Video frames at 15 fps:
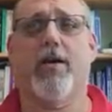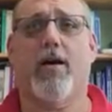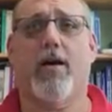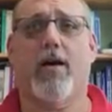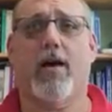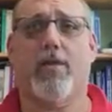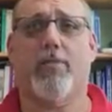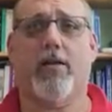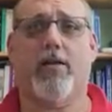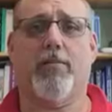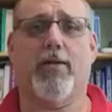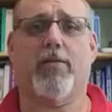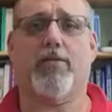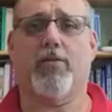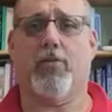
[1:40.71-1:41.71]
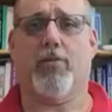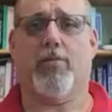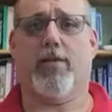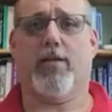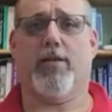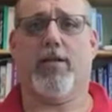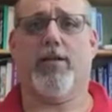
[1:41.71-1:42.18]
I'll probably mention more
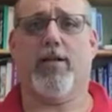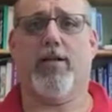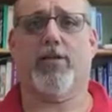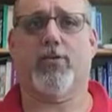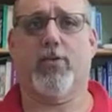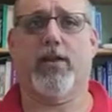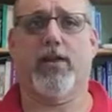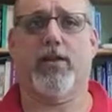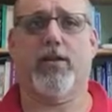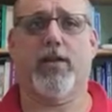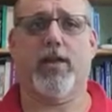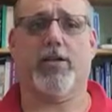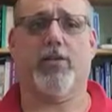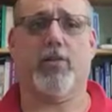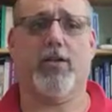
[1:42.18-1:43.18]
about that next week in next